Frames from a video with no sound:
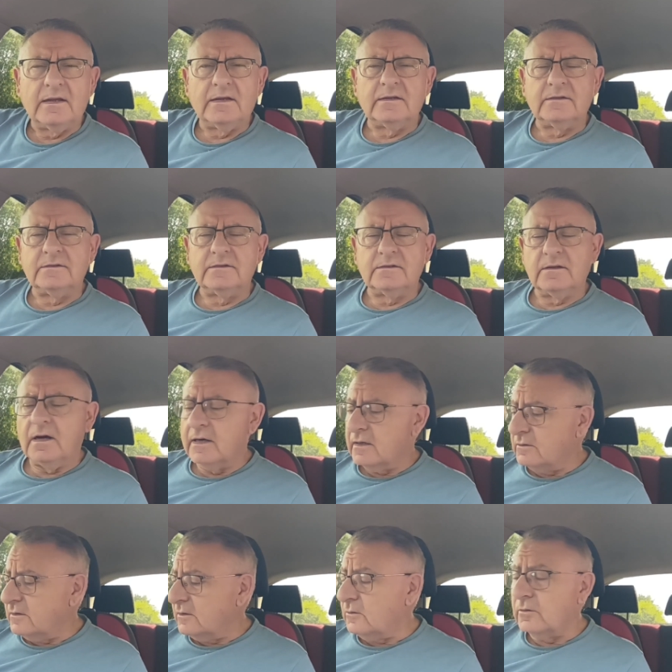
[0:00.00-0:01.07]
And uh, I
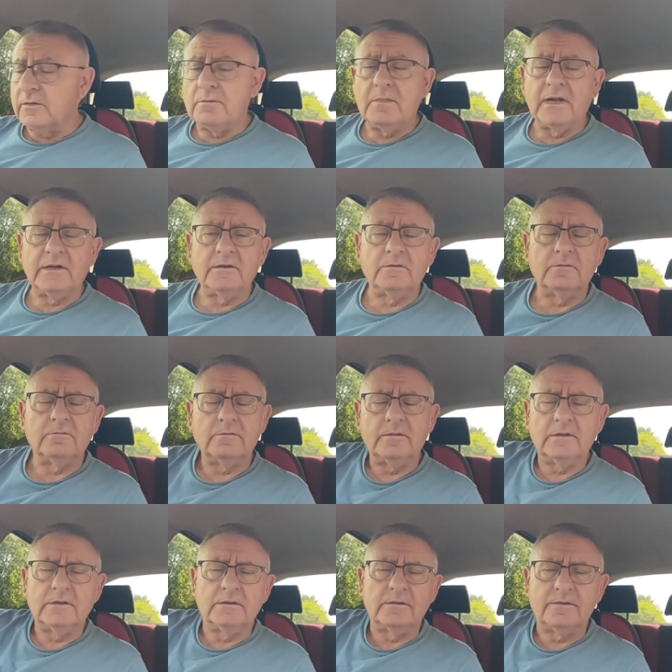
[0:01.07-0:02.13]
don't know all the medical
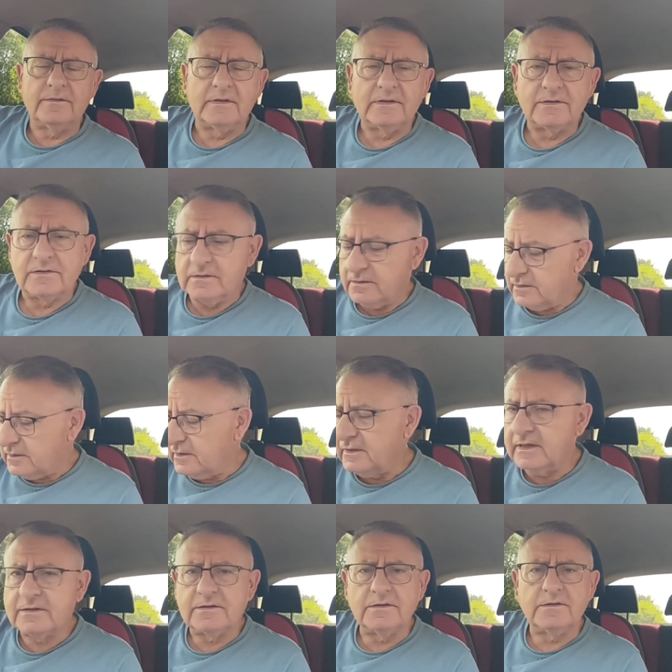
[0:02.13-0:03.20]
uh, things that are
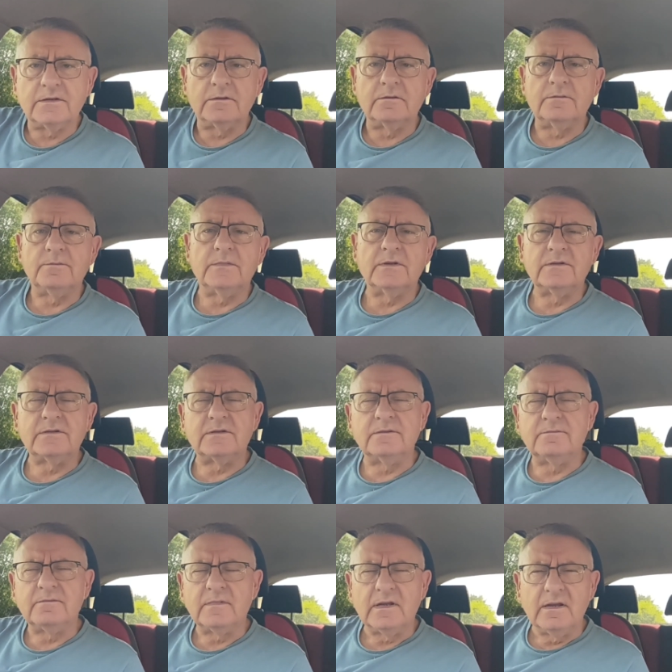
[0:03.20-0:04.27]
connected to him, but
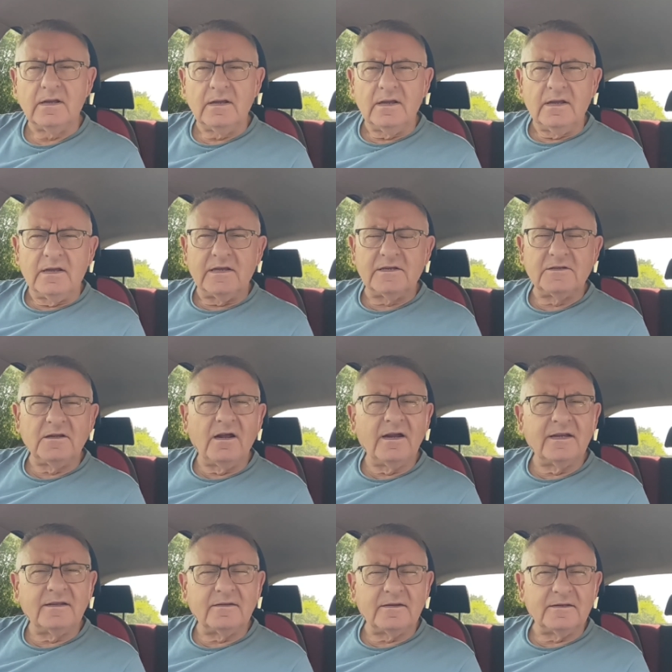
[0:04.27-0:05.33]
um, he's
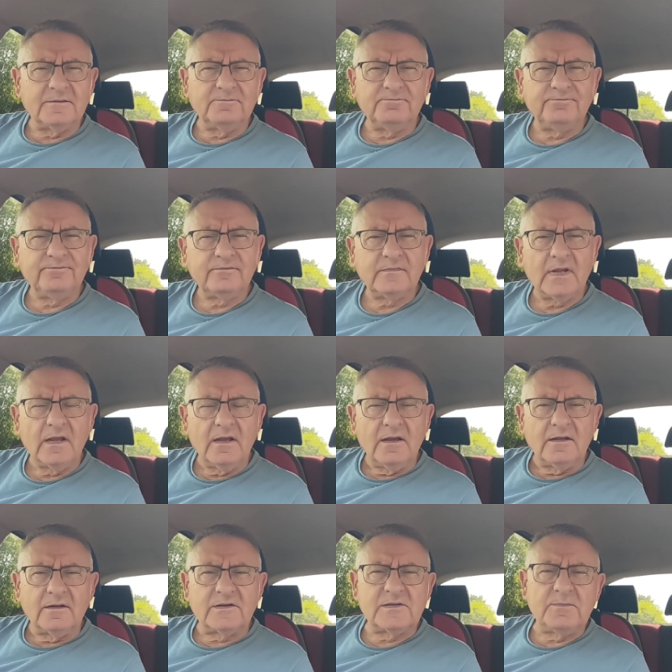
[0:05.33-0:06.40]
lying there.
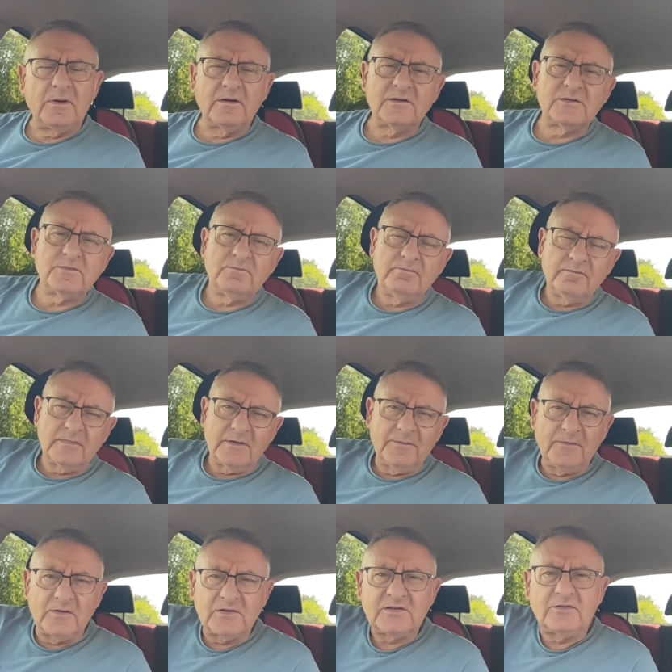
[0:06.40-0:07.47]
And I suppose the
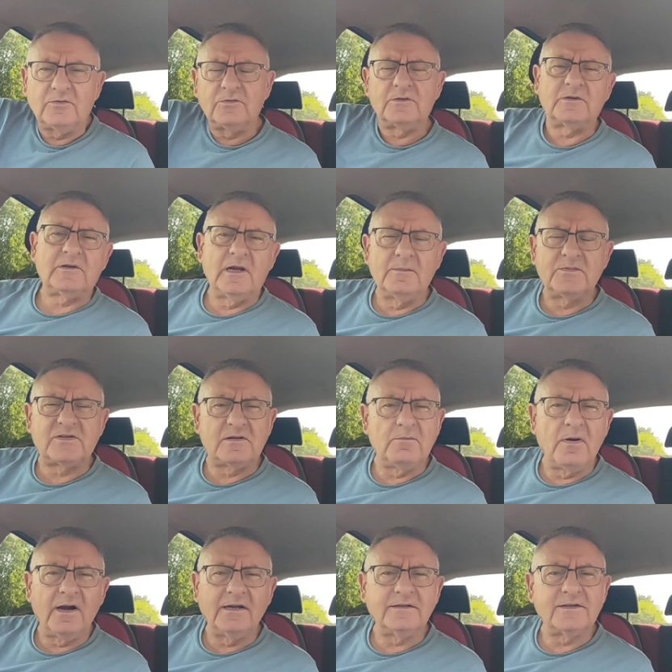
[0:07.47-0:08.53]
first thought that comes to
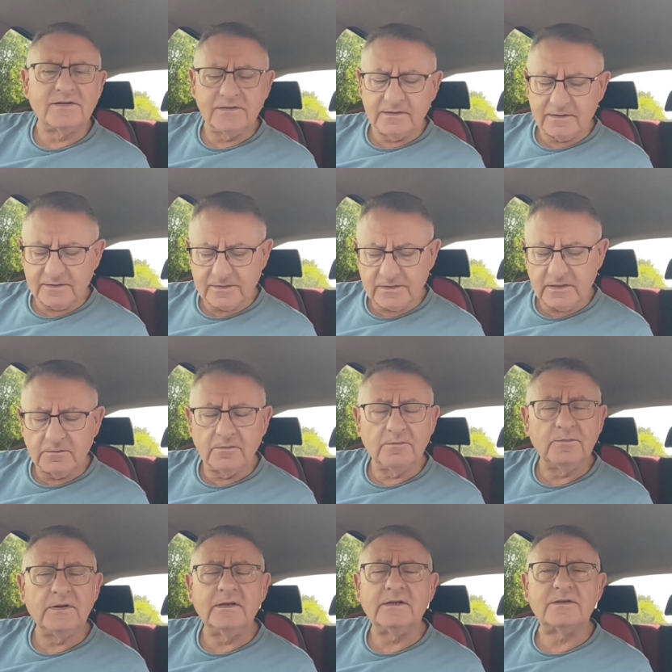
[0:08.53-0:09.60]
mind, isn't it, as
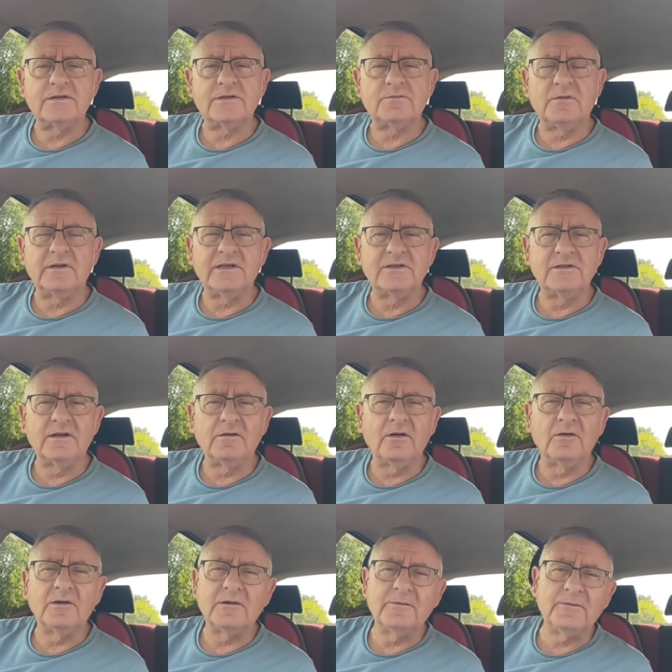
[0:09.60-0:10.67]
human beings, is well, he's no
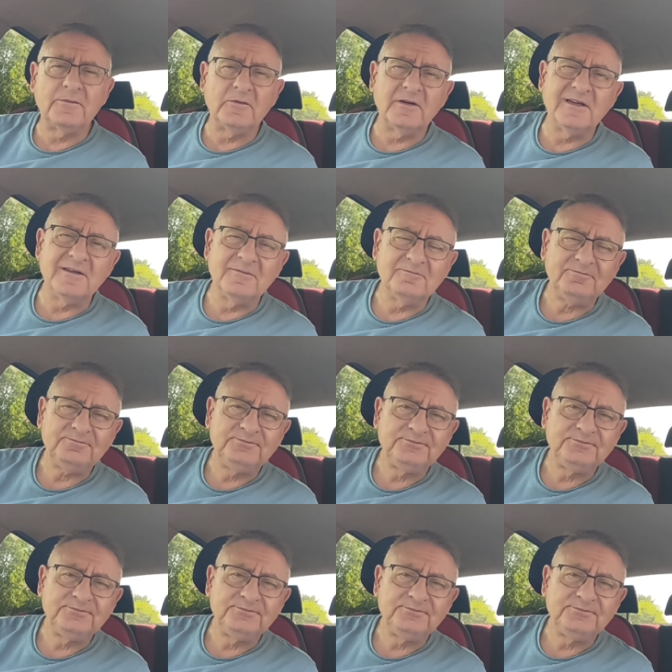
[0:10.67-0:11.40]
longer free.